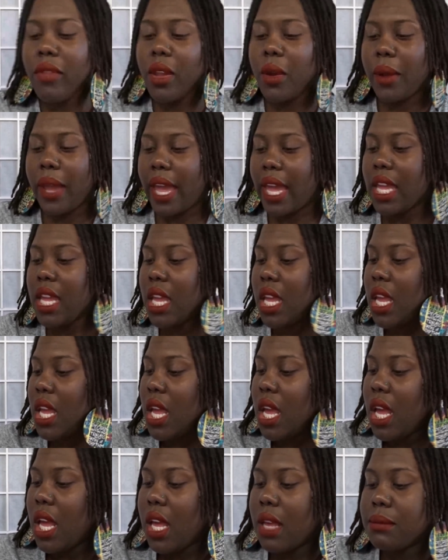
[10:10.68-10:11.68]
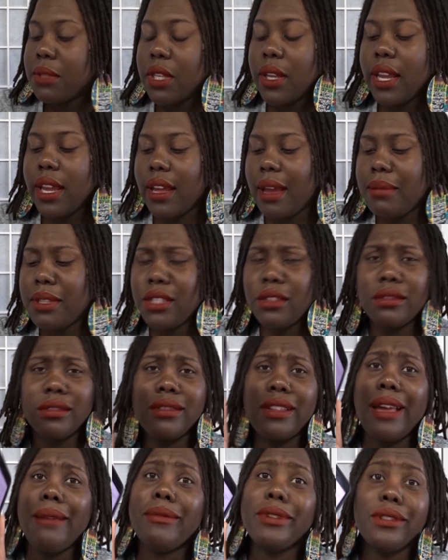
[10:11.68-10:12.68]
Okay, so yeah,
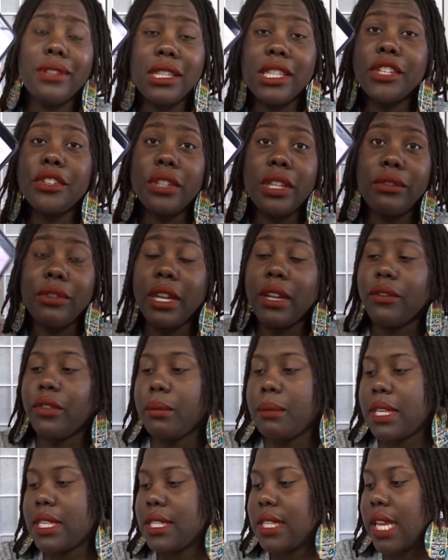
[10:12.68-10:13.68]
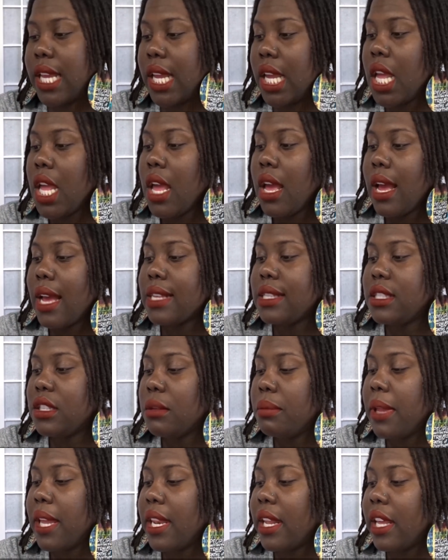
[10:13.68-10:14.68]
I'm literally reading from this thing. I
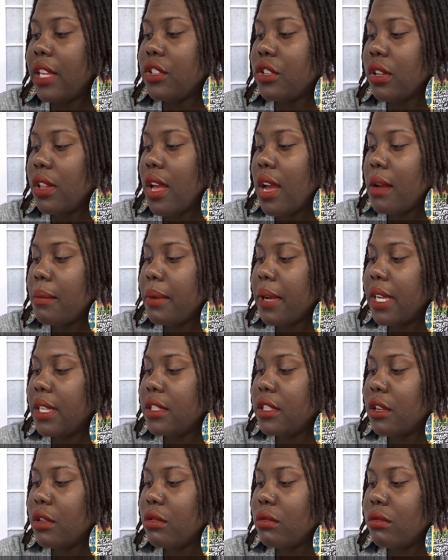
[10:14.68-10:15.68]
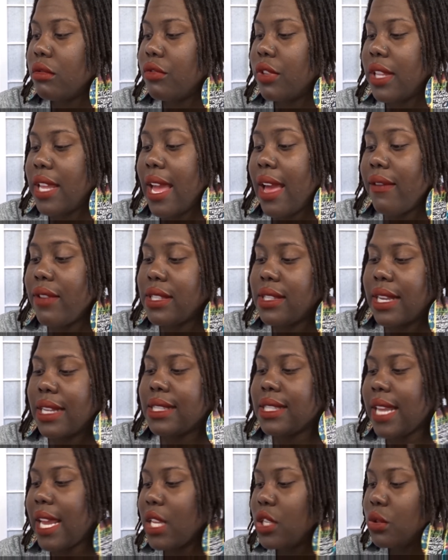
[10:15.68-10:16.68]
still plan to interlock, but don't really have a
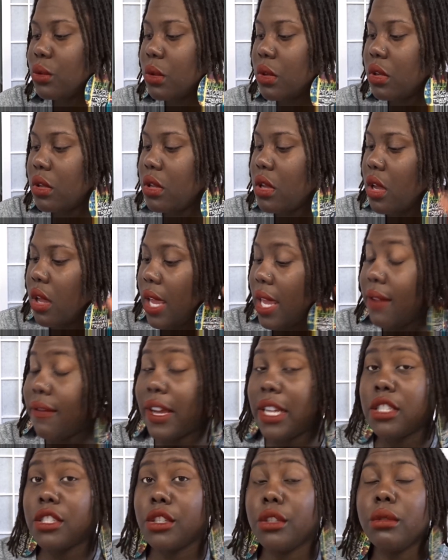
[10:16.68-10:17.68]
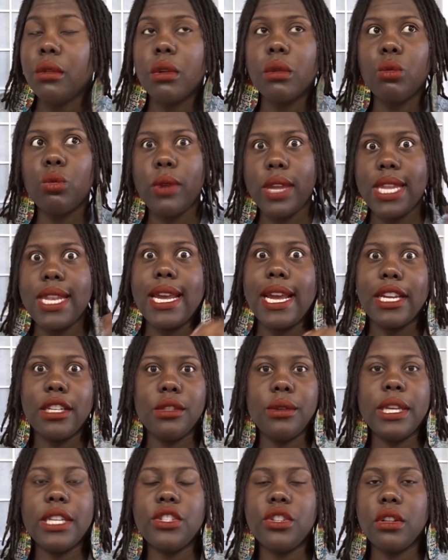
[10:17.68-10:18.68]
set schedule. And if I do, or when I
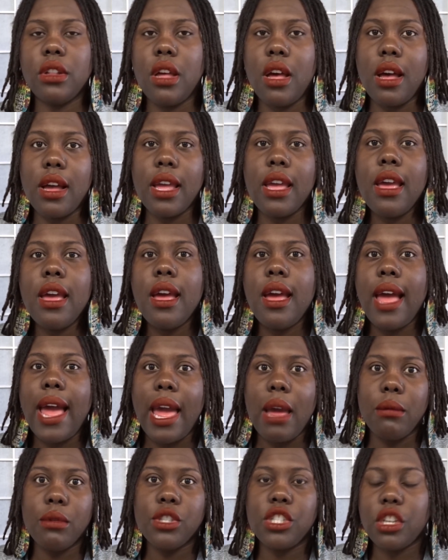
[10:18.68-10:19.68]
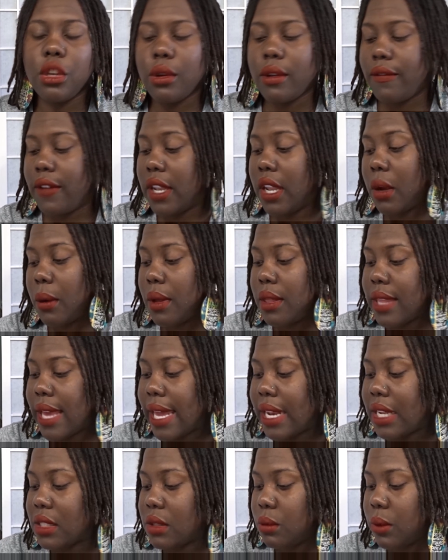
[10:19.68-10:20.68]
do interlock, I will show a video on
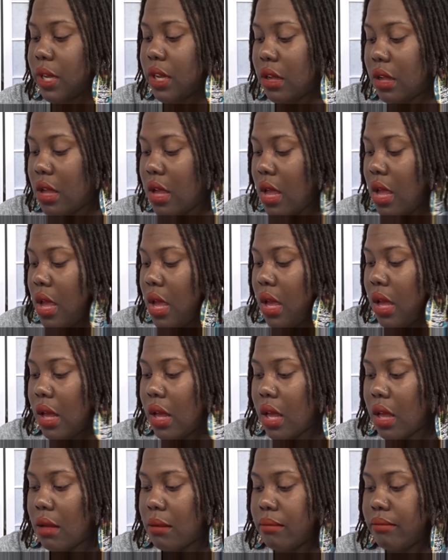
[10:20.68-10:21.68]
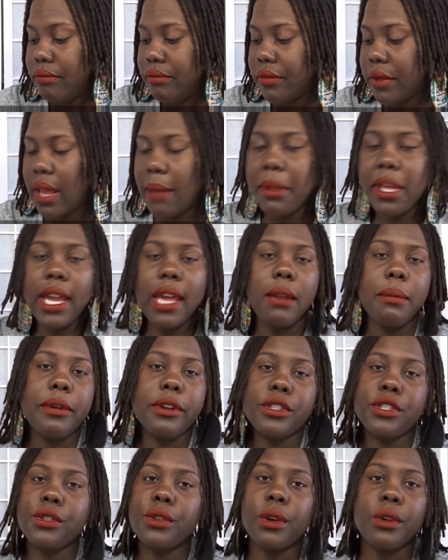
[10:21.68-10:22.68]
that as well. I'm the kind of
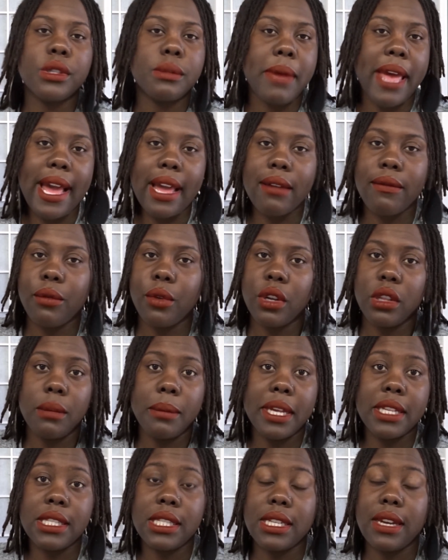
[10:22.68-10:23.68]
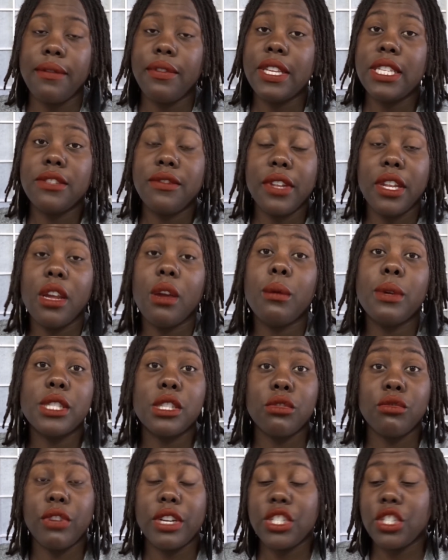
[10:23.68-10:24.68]
person who goes back and forth about stuff. This video
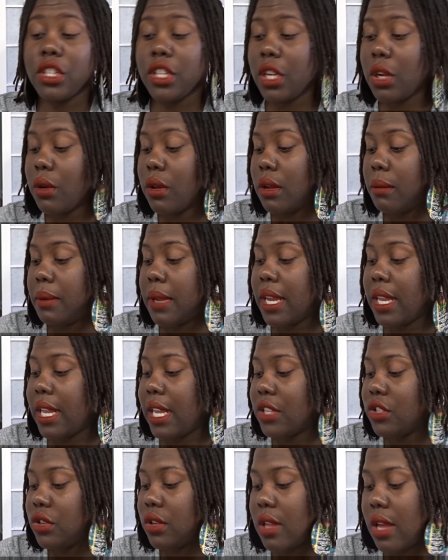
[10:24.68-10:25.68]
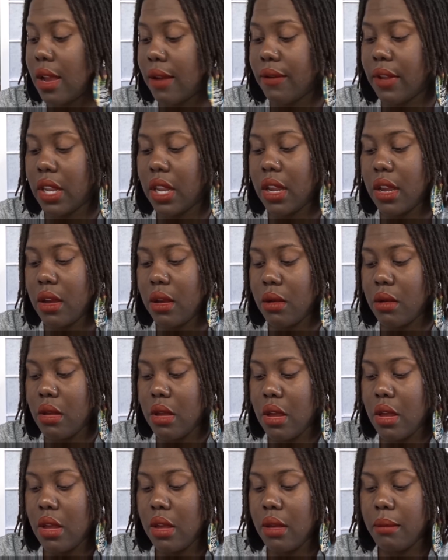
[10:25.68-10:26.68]
was originally going to be an interlock video,
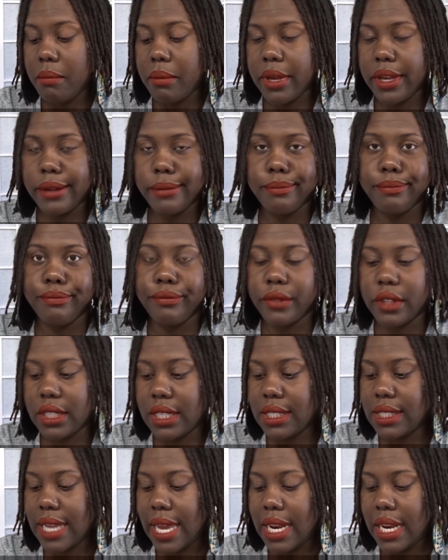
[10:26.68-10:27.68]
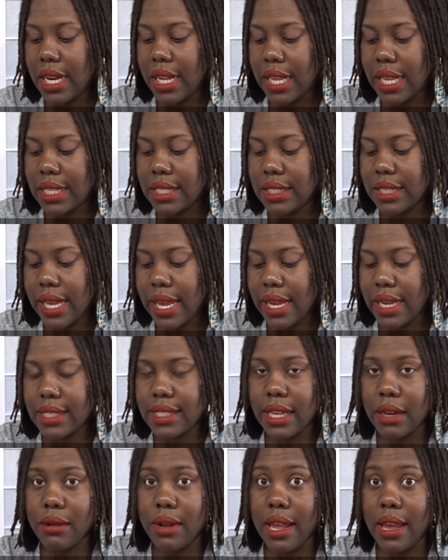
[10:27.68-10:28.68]
but decided against that
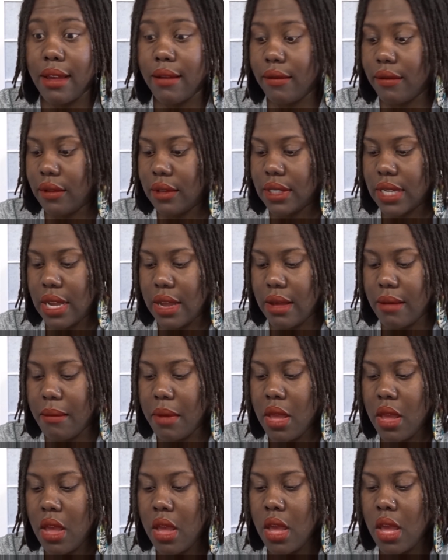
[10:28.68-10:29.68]
because I don't have time.